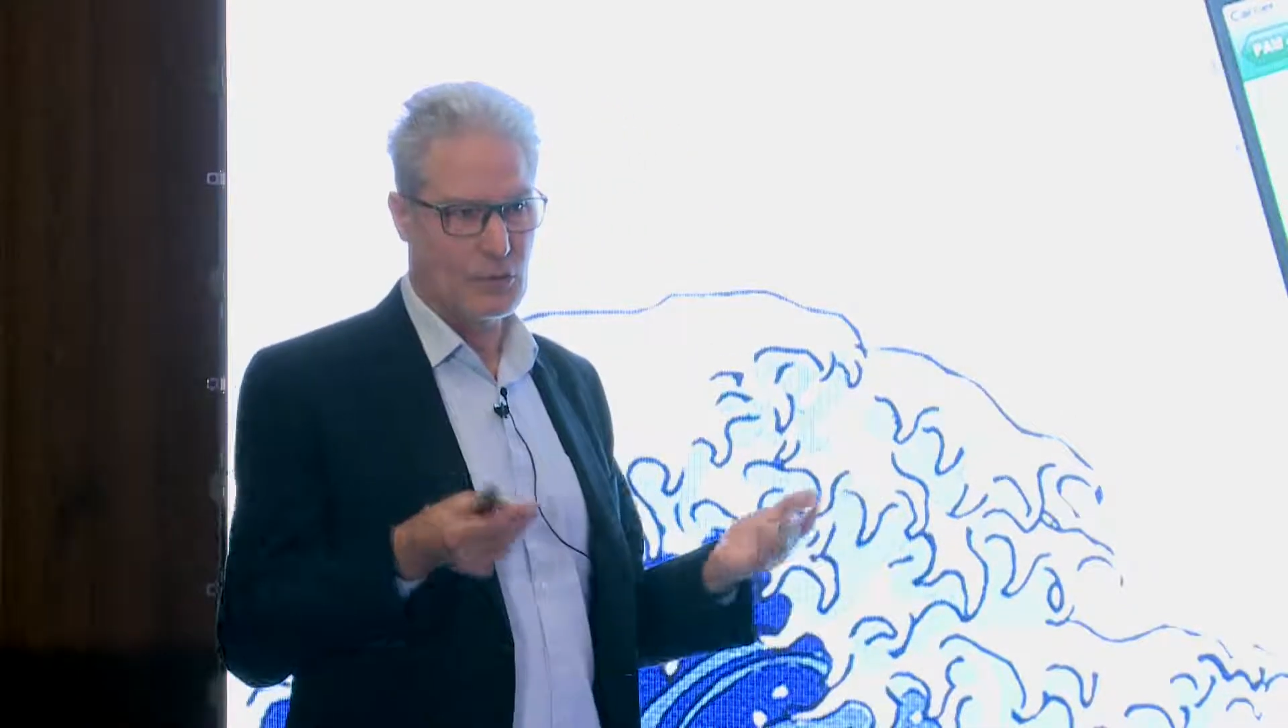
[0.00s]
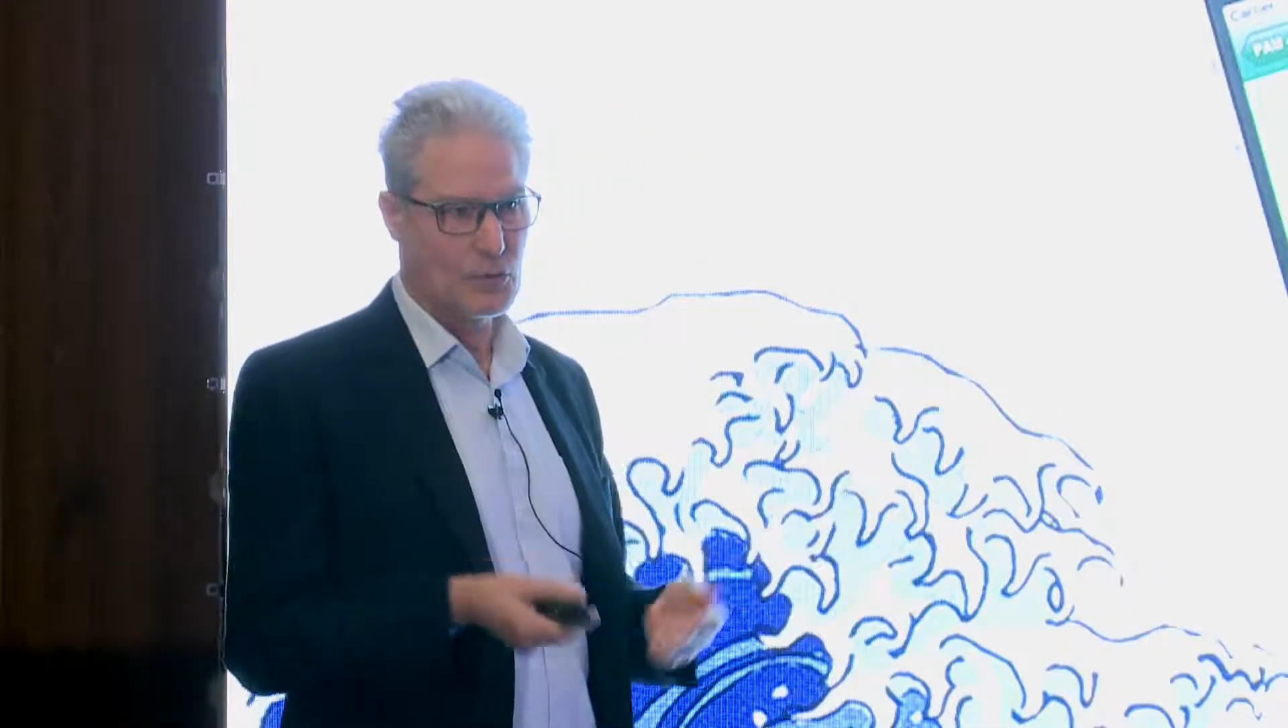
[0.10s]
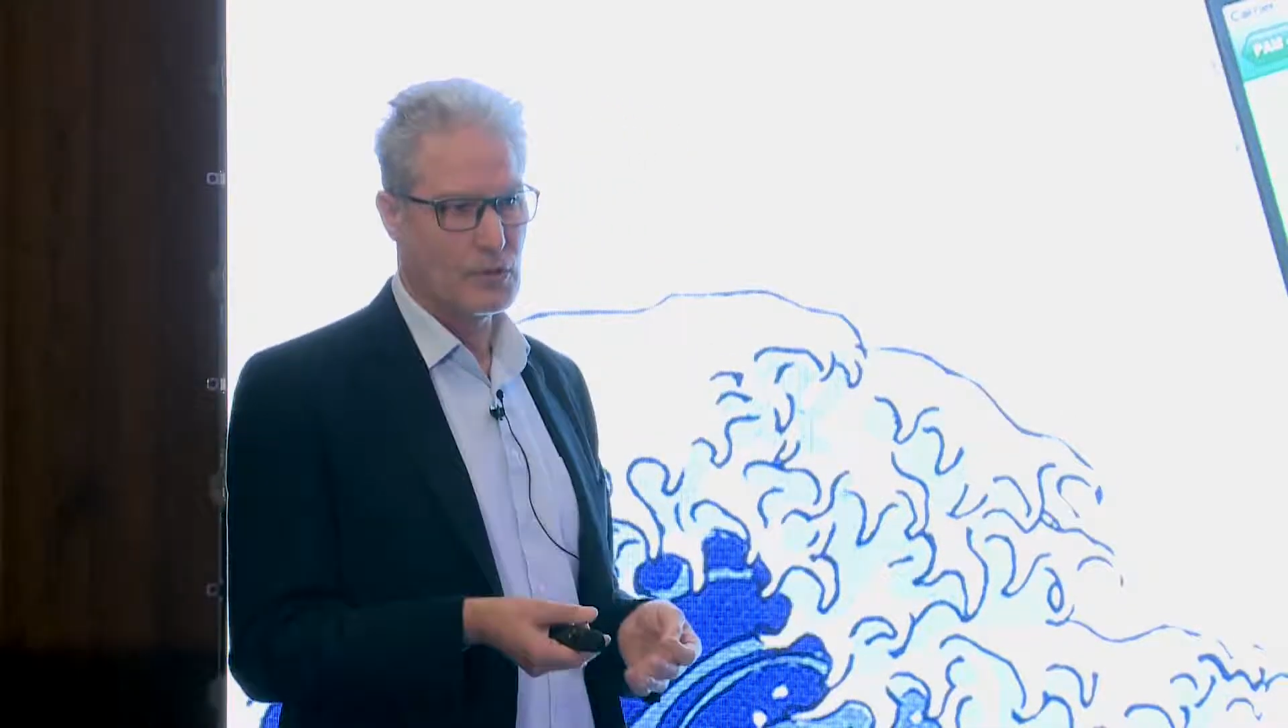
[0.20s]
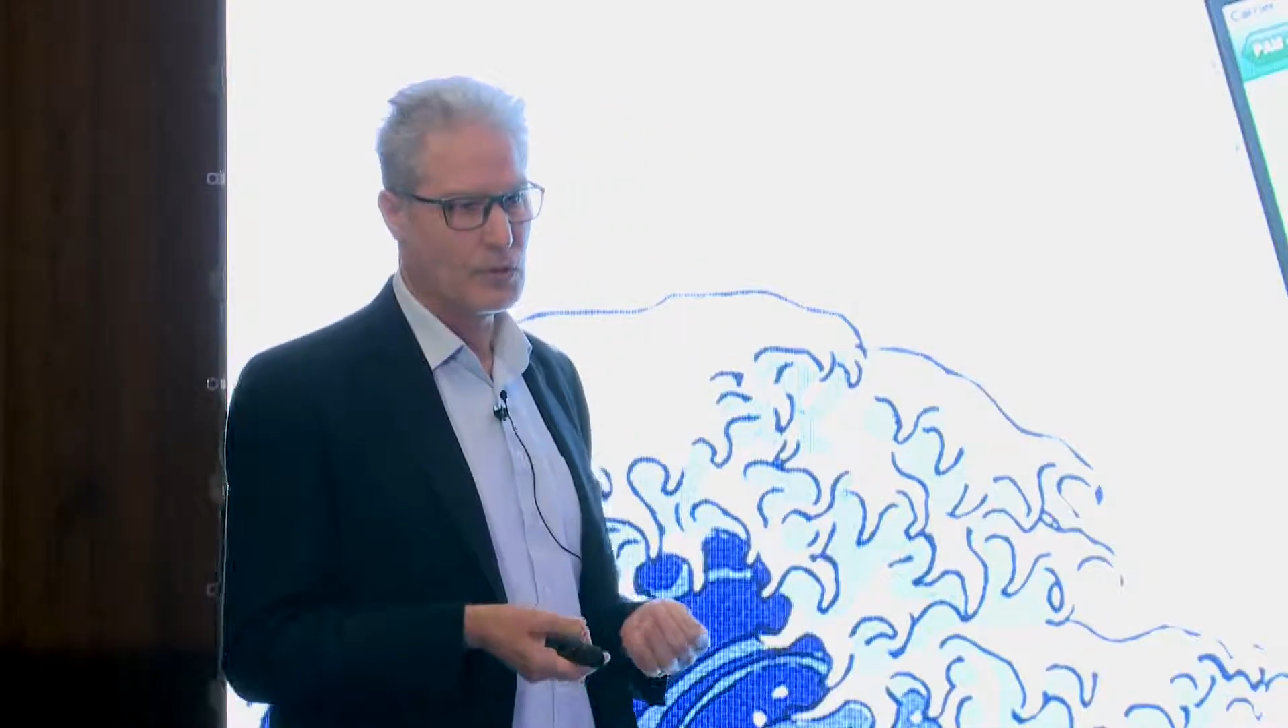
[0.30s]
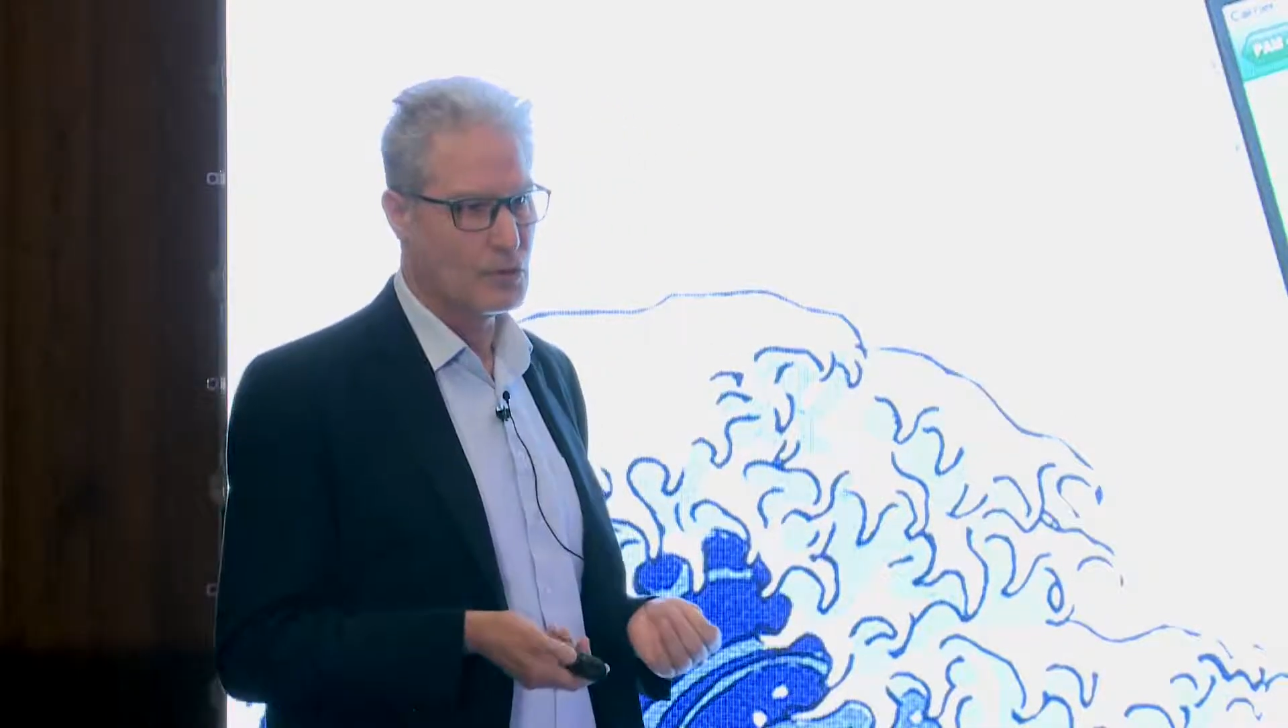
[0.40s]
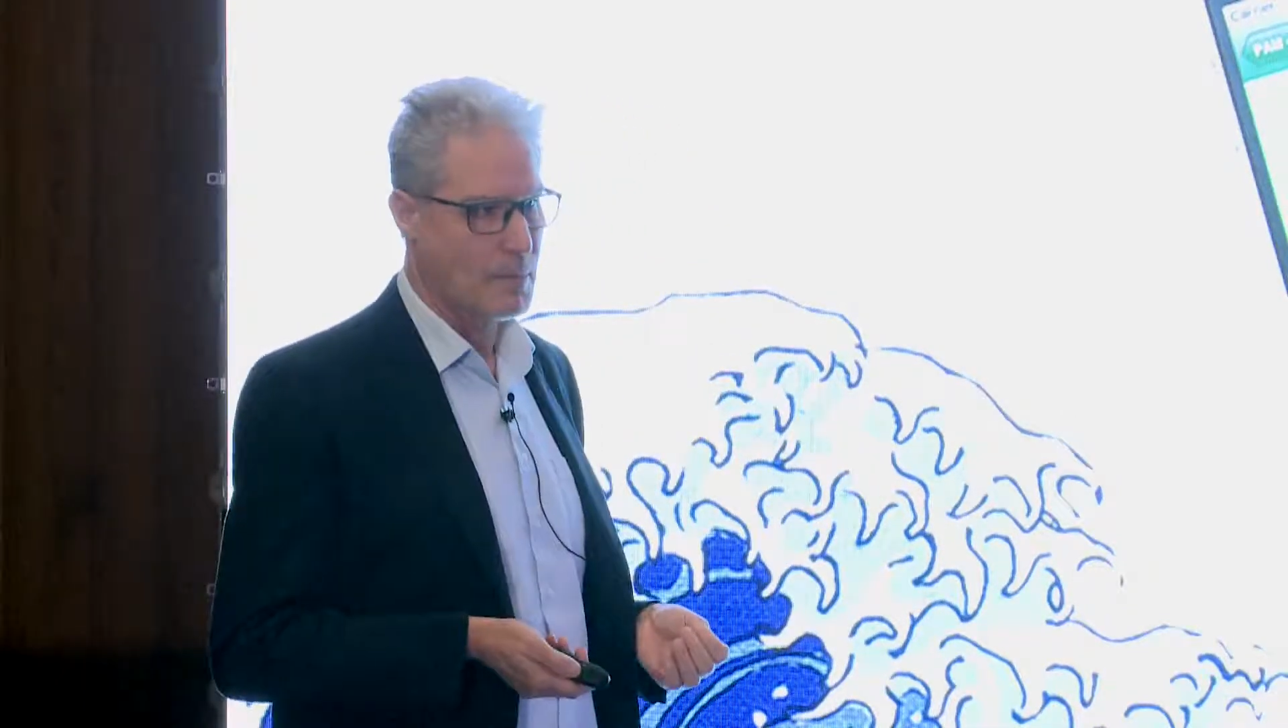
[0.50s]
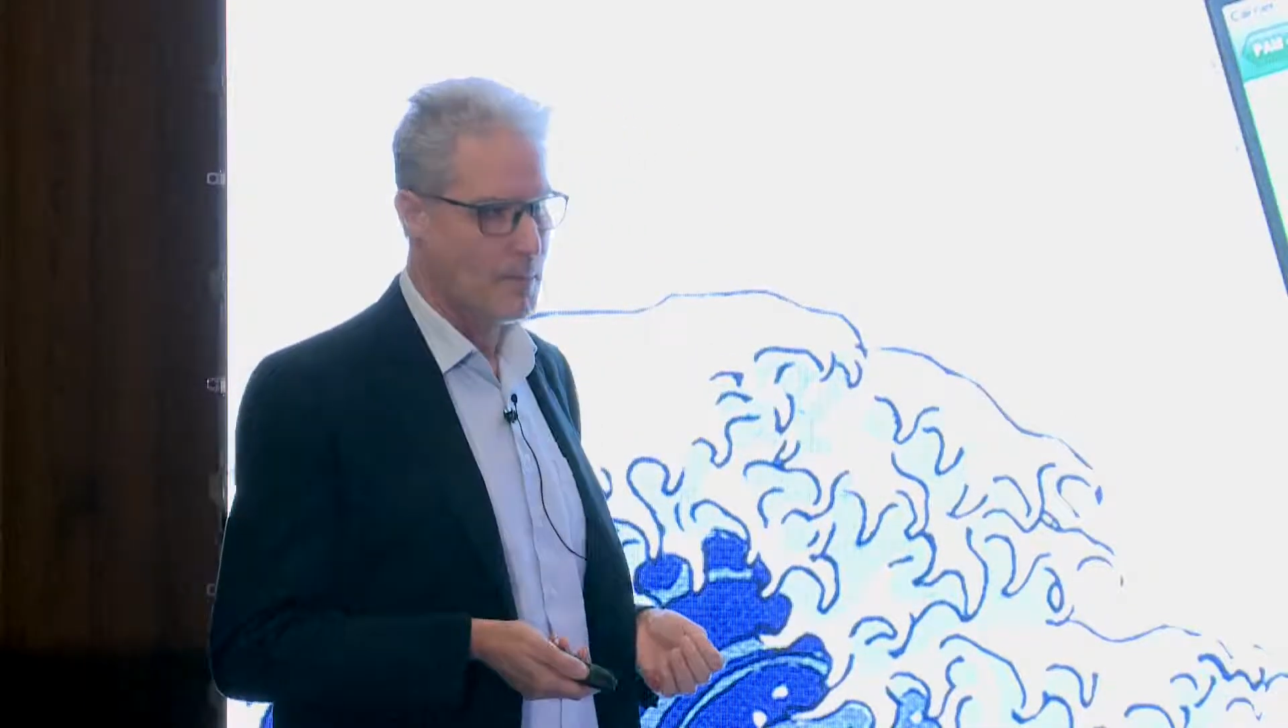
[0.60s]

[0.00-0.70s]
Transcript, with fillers: only use a